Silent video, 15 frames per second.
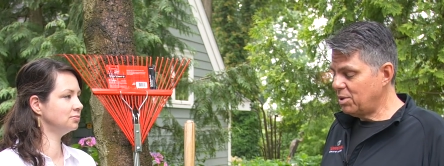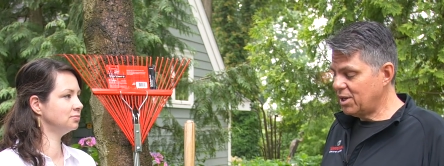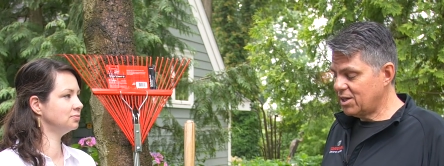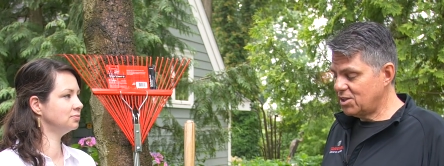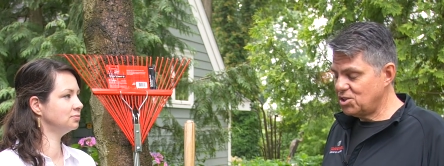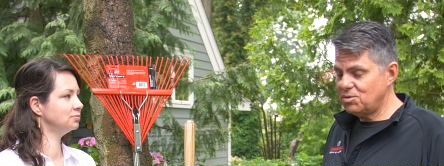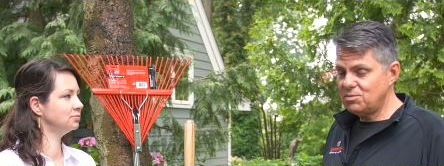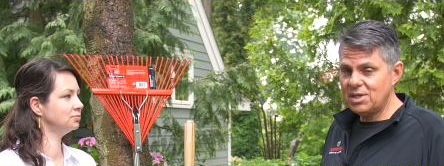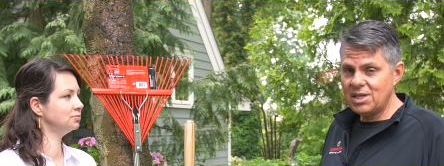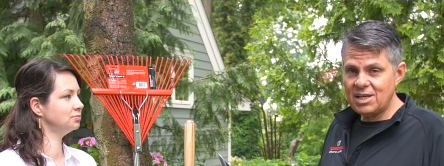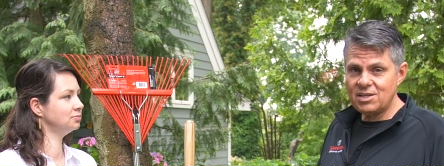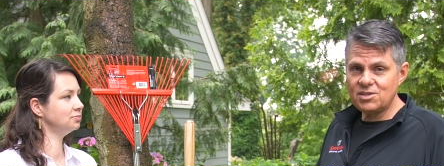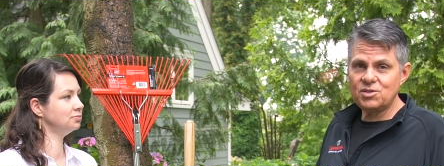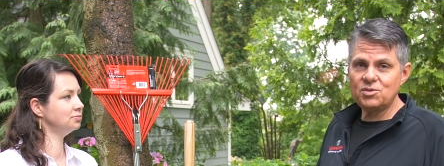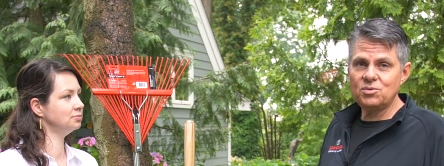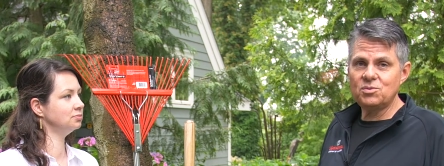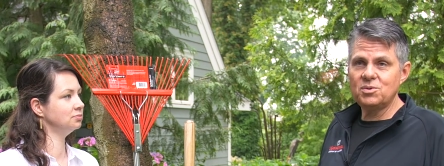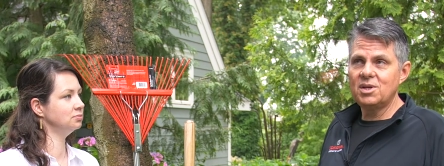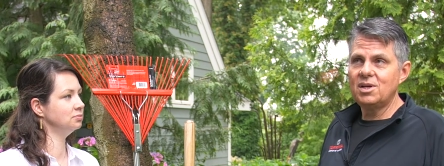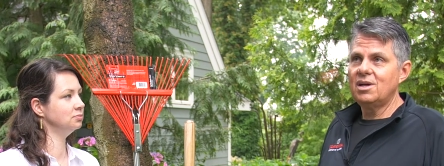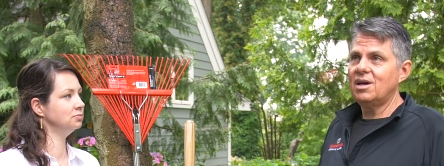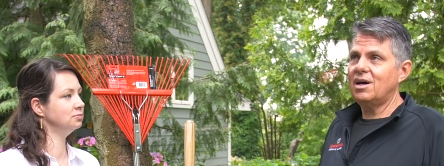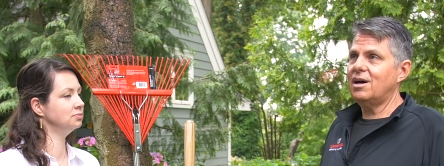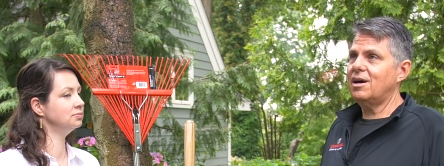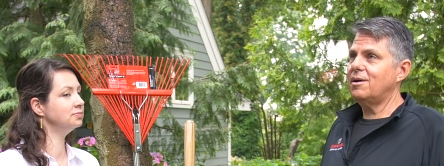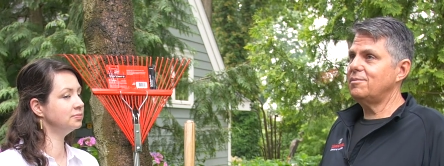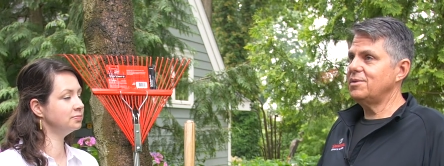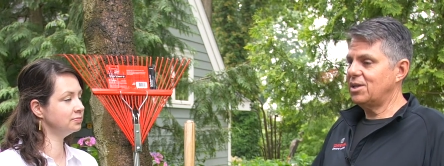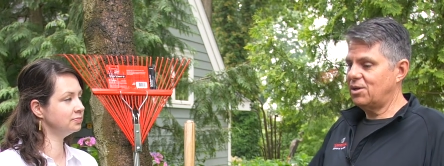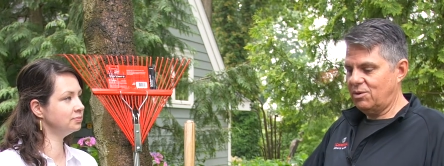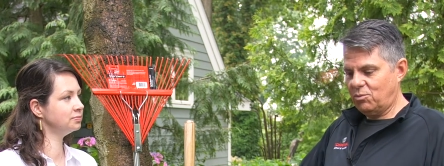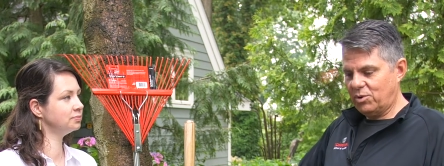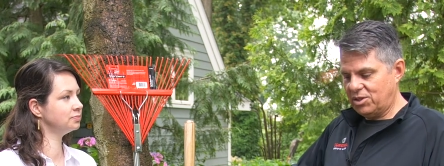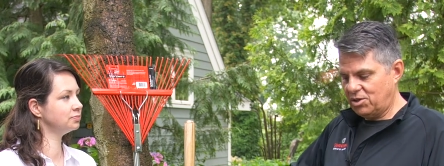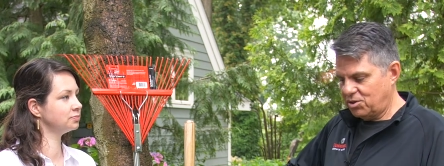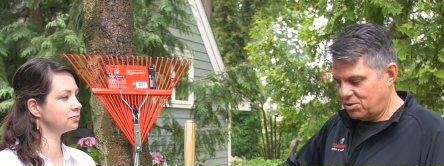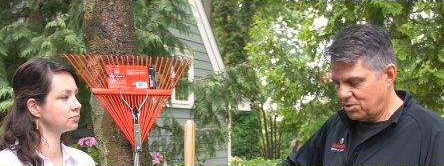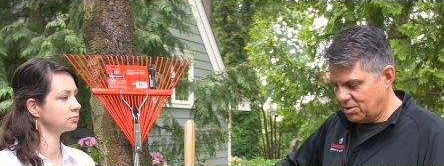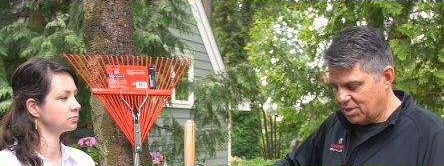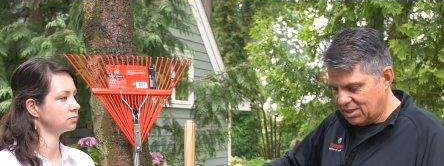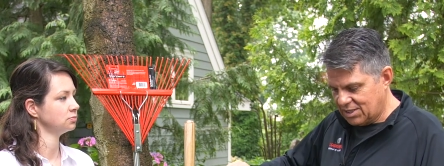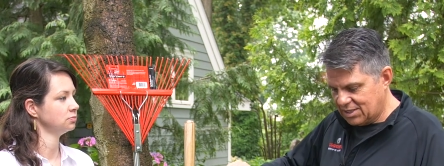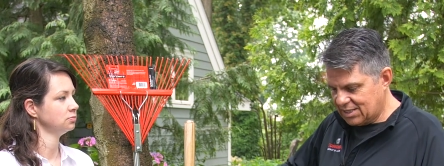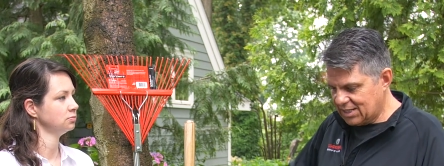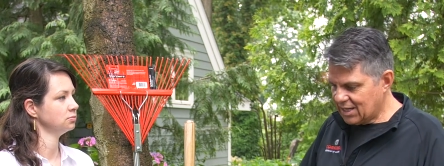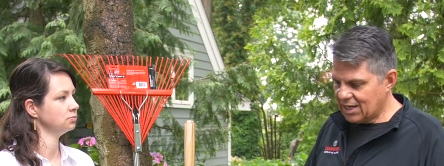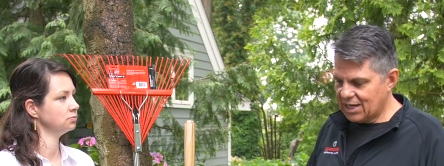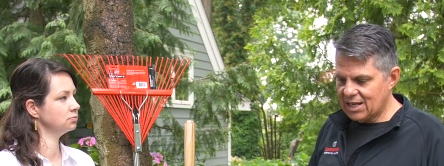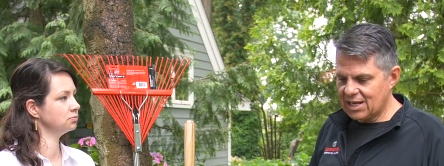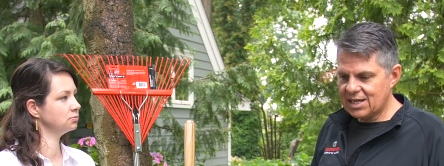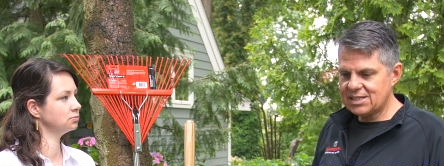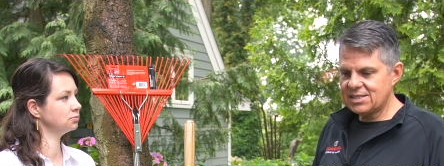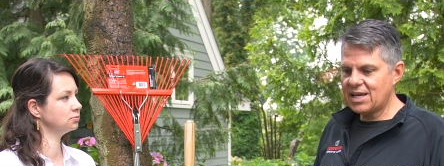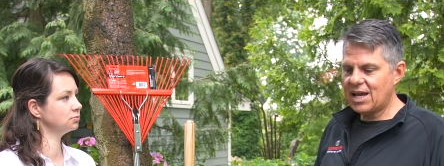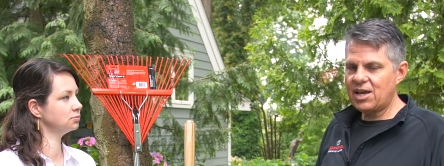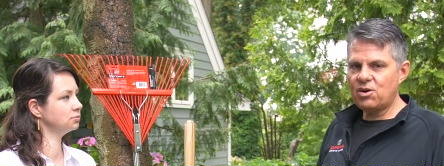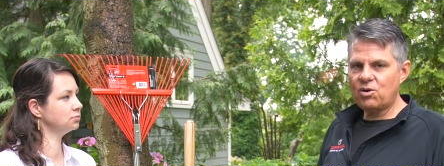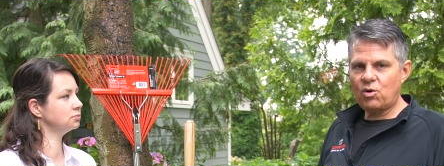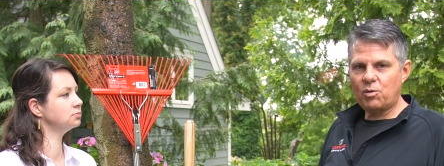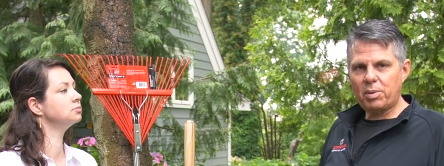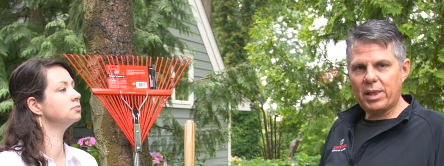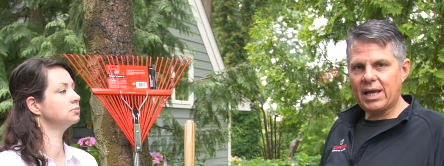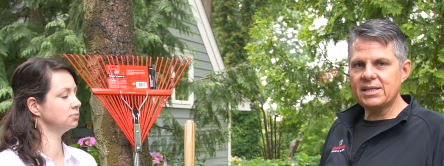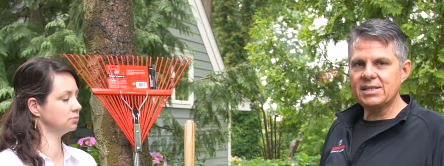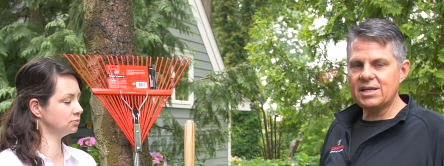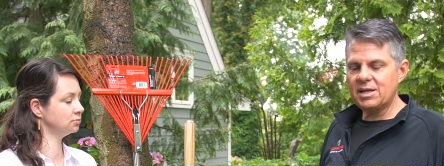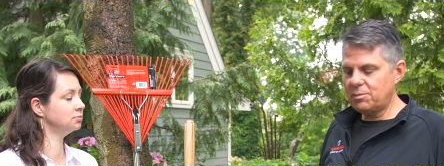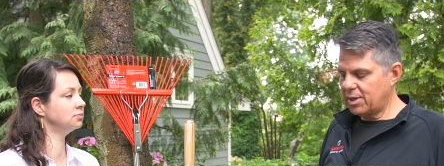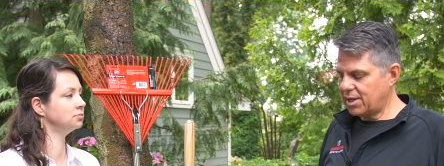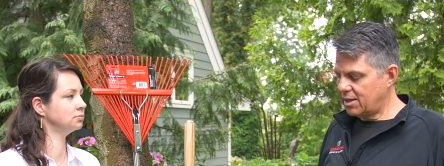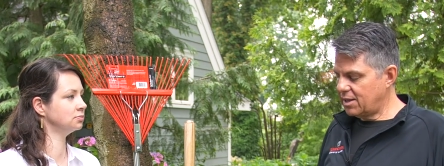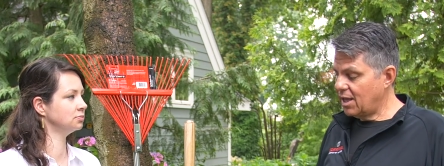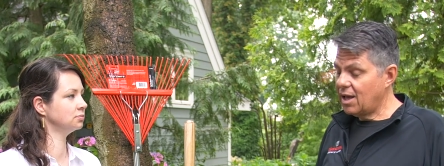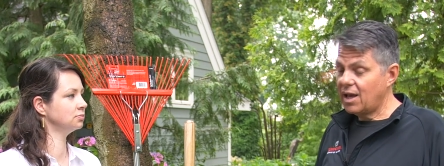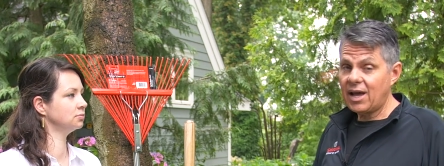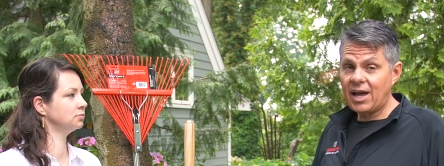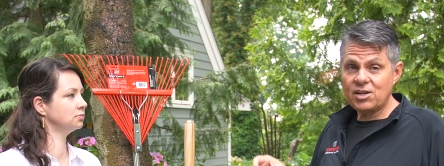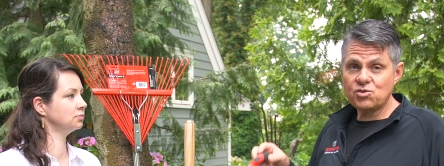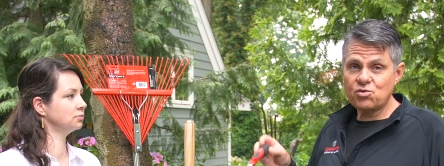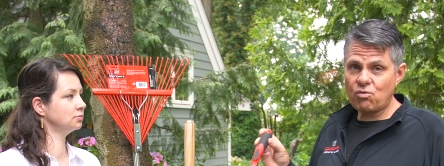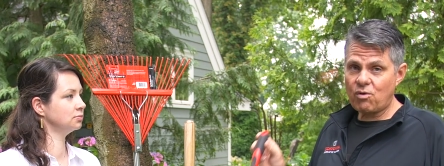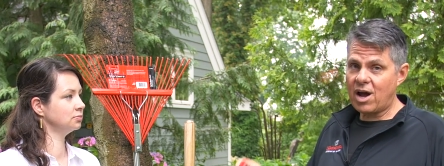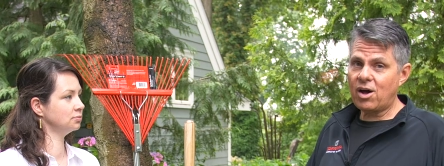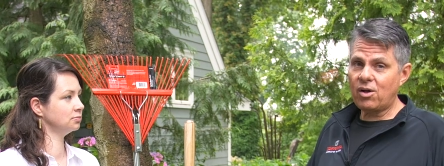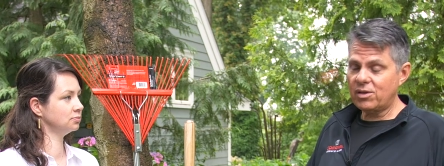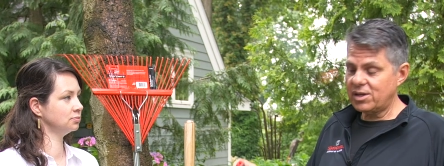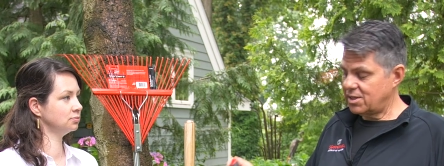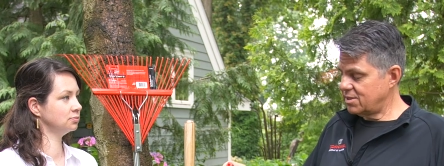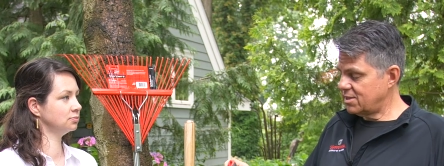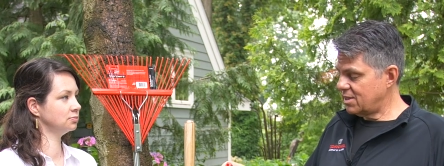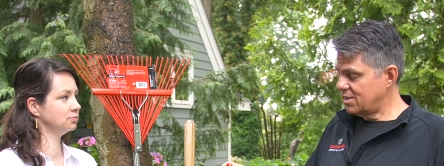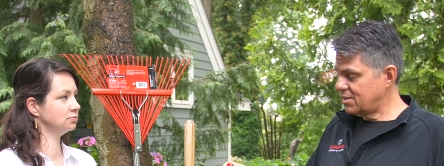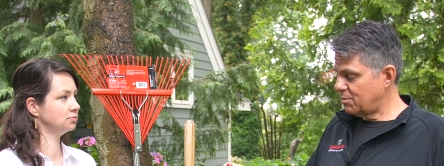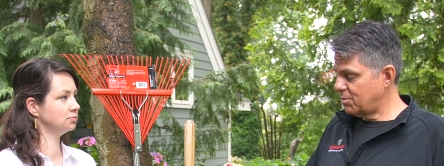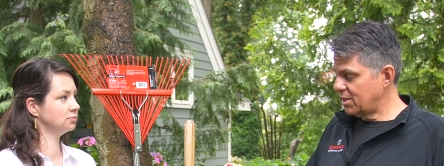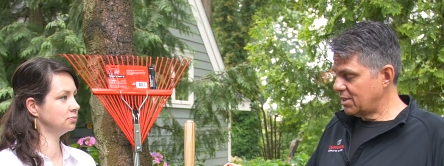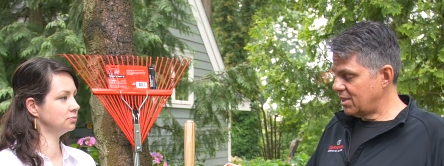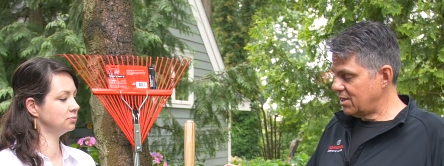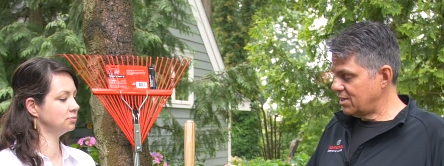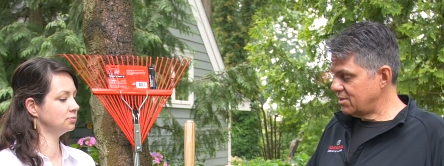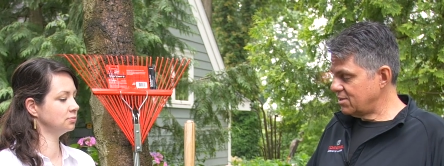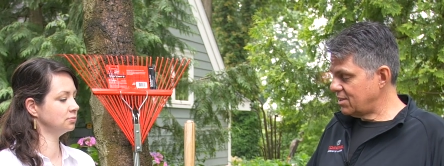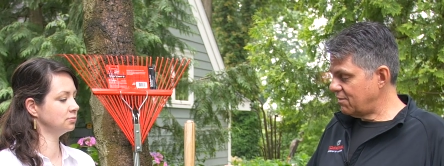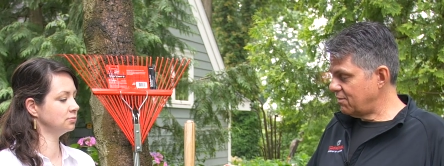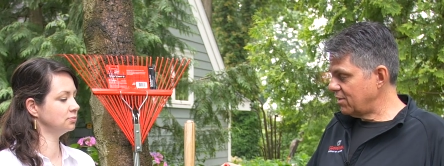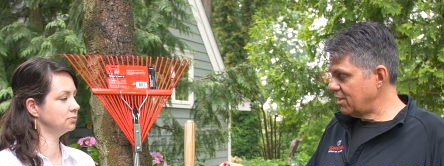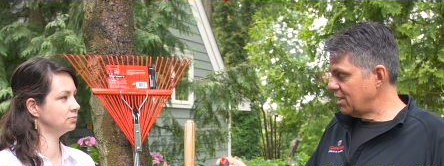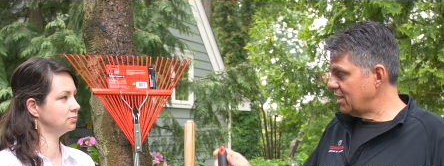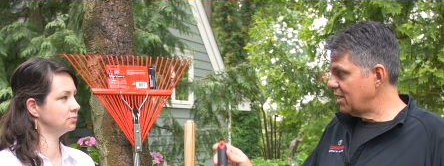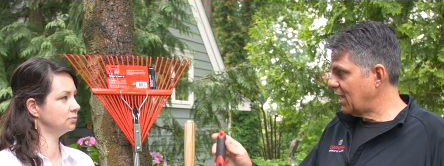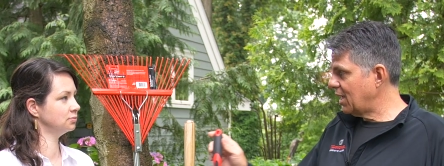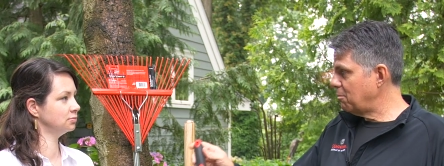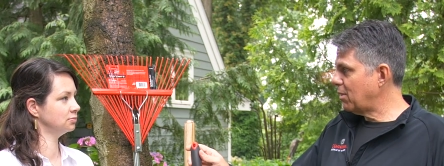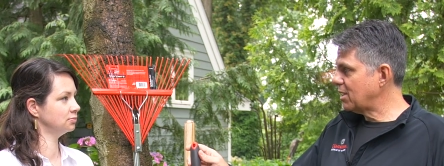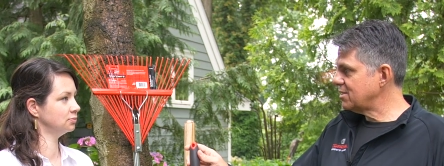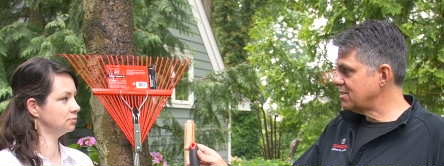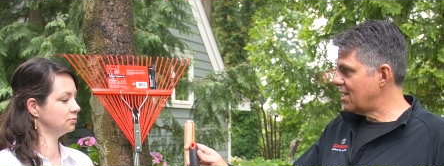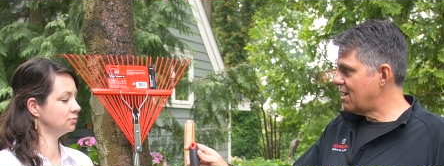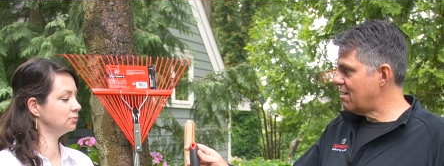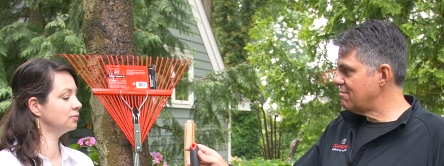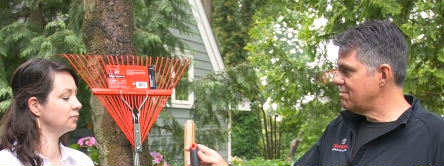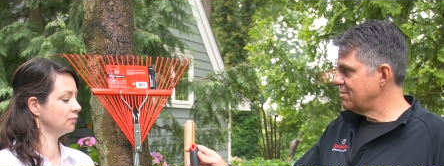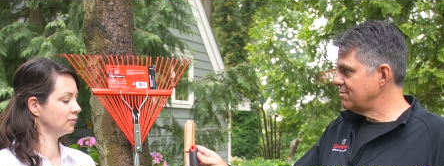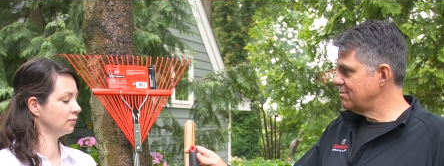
Speaker 1: because you need to, whether you're digging in a container or planting in a bed, a trowel is something that is definitely a must-have.